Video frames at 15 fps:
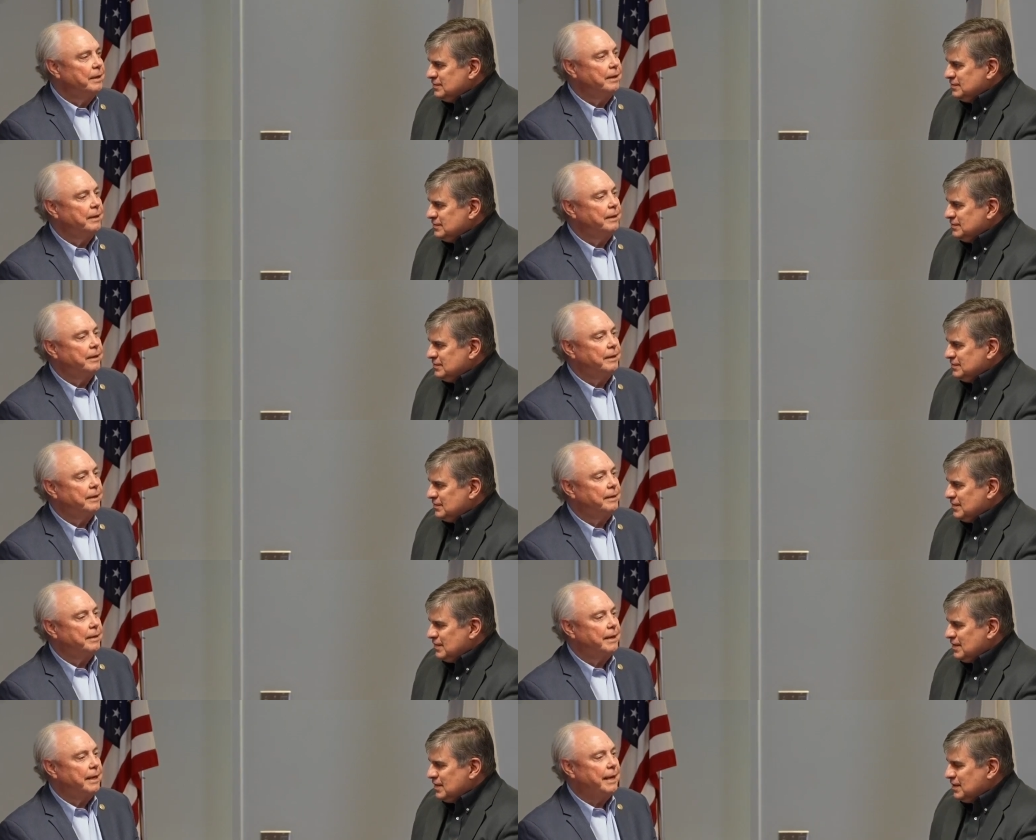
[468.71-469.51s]

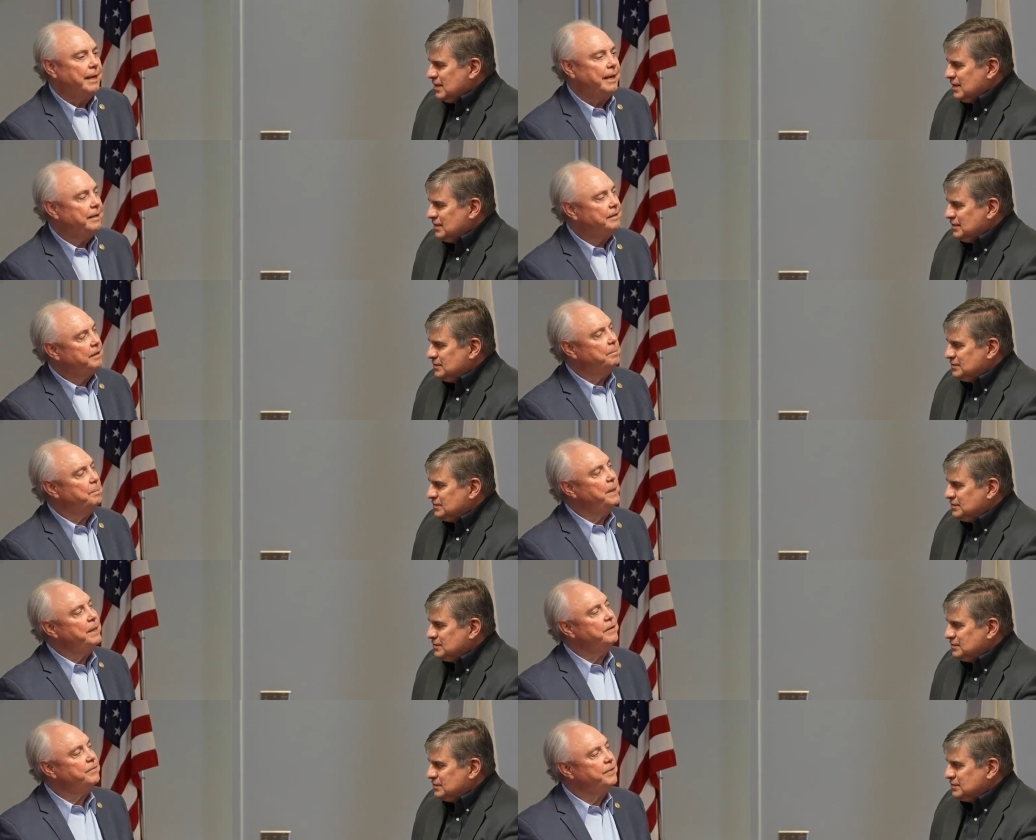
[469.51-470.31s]
Speaker 1: Uh, I had the
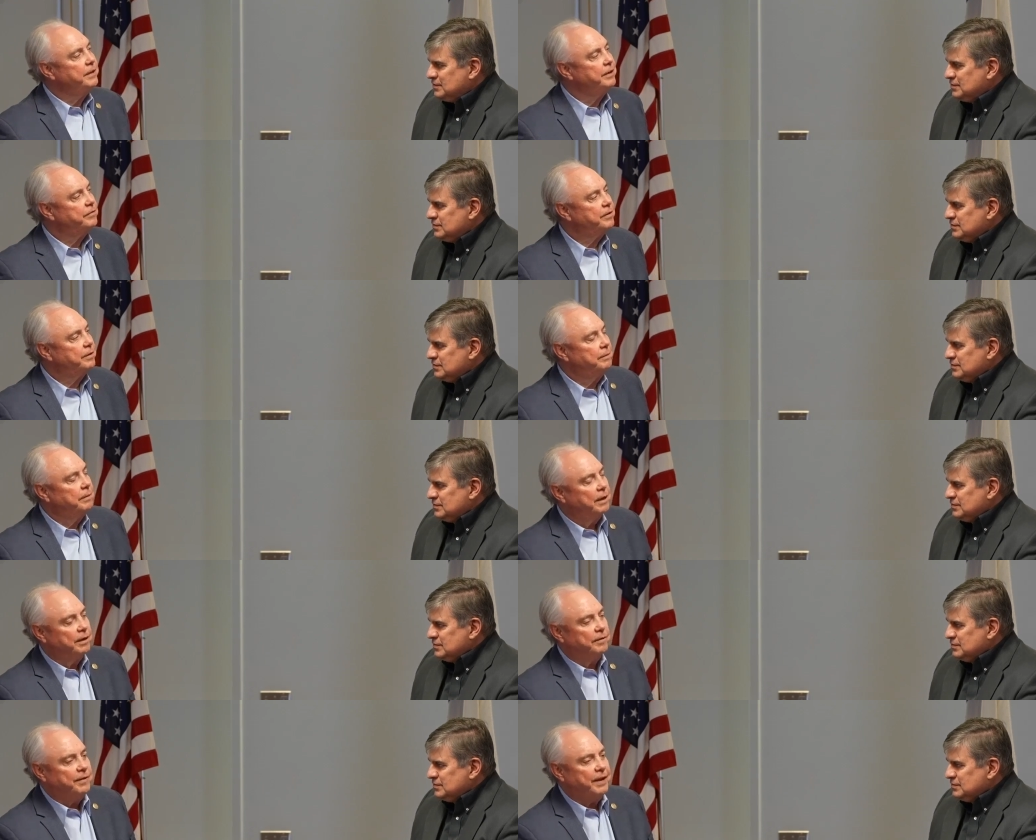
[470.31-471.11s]
benefit of,
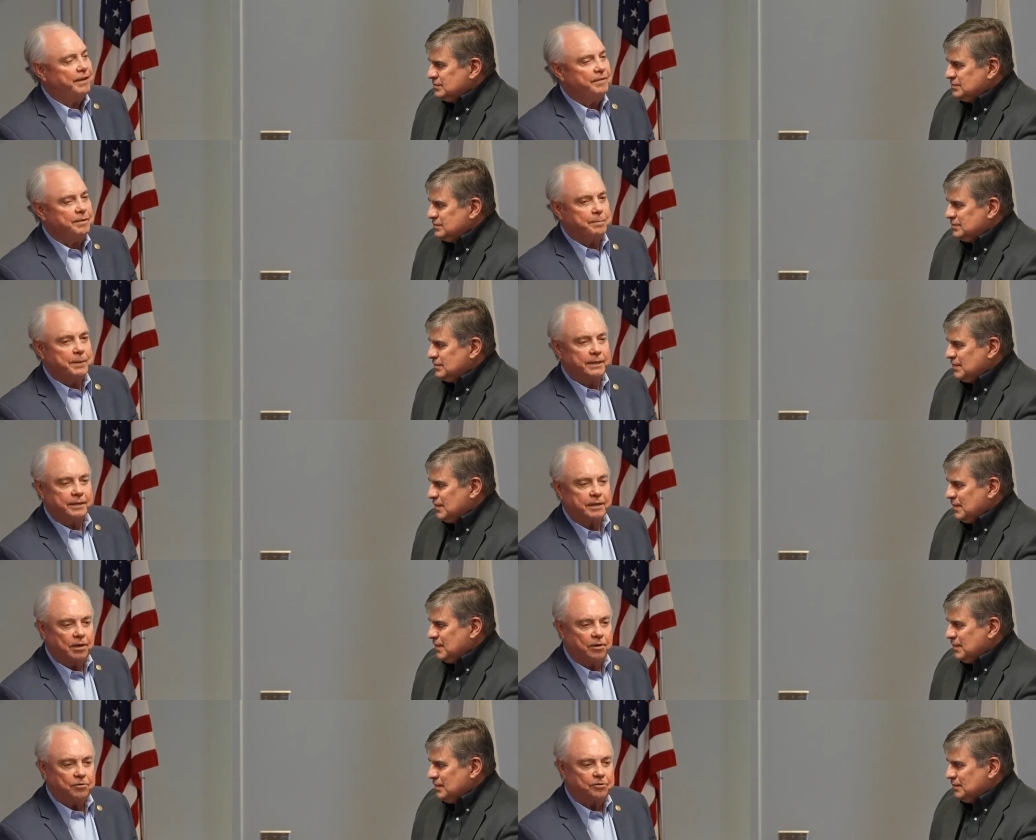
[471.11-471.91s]
of having been
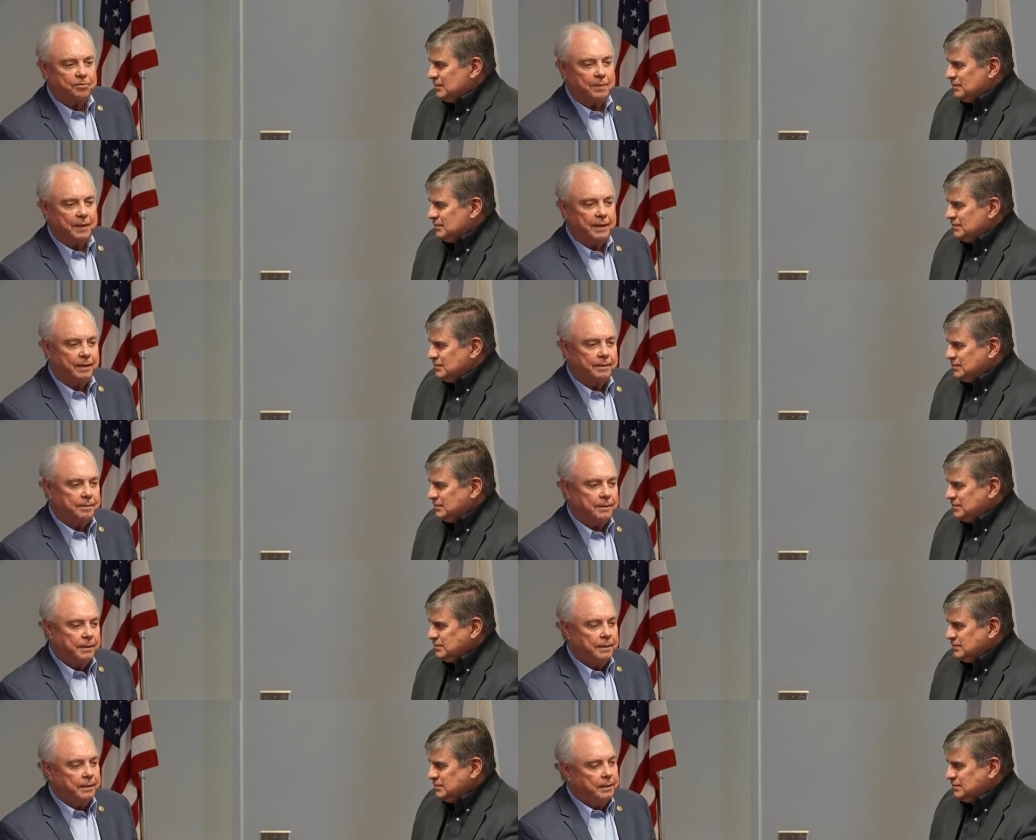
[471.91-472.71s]
coached by
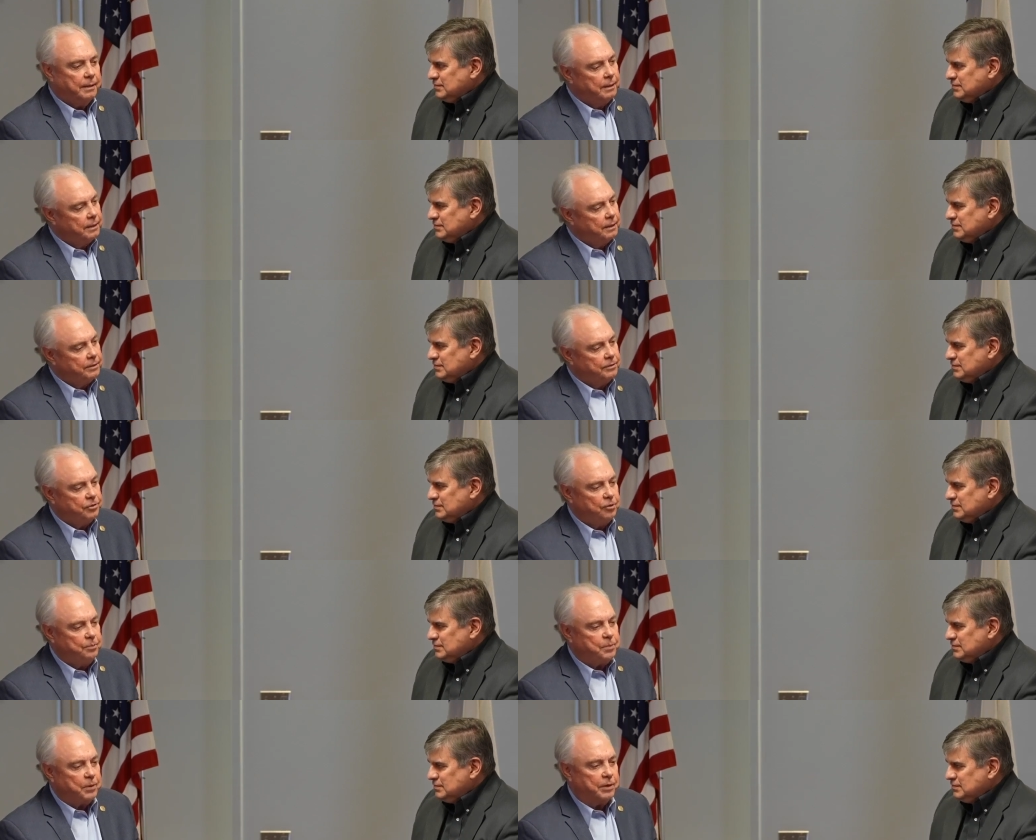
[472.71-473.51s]

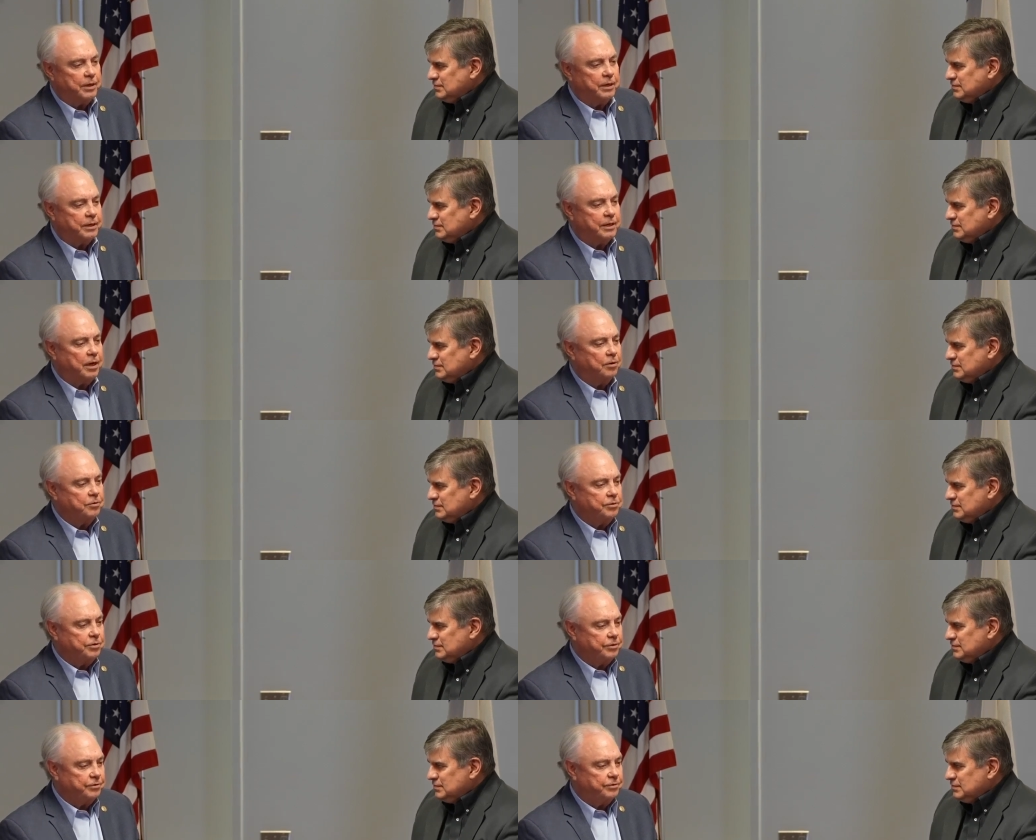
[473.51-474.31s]
two pretty good
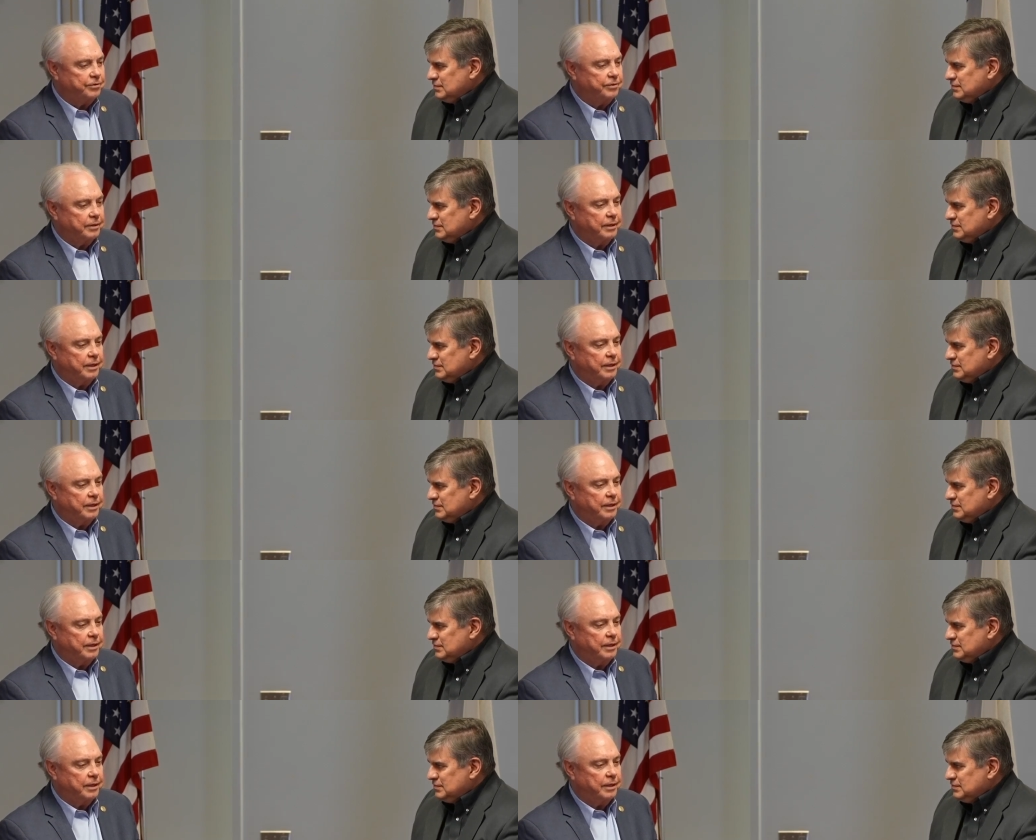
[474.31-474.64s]
coaches.